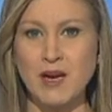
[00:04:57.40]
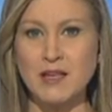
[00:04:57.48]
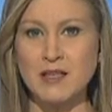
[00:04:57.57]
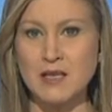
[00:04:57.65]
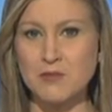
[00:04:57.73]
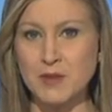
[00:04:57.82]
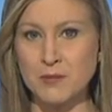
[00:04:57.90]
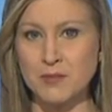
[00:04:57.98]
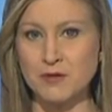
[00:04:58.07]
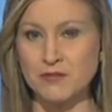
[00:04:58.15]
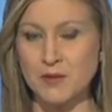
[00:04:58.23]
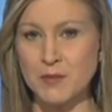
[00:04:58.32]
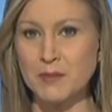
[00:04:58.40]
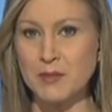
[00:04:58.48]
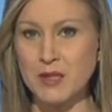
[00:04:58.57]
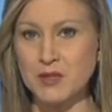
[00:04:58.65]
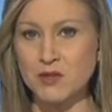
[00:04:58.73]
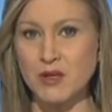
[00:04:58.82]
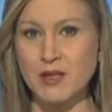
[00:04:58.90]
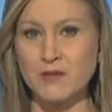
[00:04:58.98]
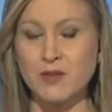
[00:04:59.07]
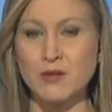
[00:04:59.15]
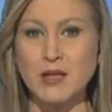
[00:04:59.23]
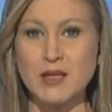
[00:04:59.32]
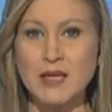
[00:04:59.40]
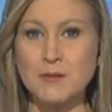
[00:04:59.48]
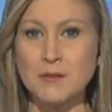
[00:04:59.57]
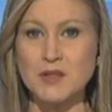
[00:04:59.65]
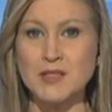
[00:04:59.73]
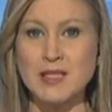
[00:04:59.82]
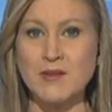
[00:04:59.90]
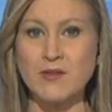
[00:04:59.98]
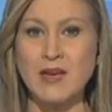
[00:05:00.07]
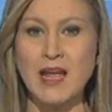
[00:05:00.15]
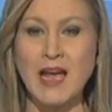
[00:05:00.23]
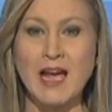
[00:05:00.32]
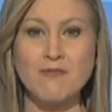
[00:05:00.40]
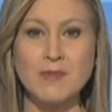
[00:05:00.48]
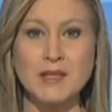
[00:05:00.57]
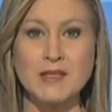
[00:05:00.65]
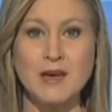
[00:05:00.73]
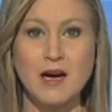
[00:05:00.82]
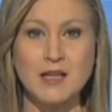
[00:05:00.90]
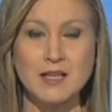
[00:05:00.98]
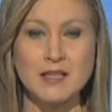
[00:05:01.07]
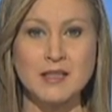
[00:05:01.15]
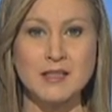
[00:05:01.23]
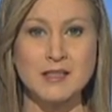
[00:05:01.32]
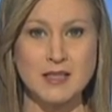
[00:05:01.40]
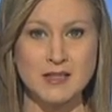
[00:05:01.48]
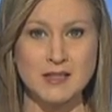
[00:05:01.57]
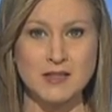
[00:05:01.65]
young people from Administrative Unit Number 7 have been knocking on citizens'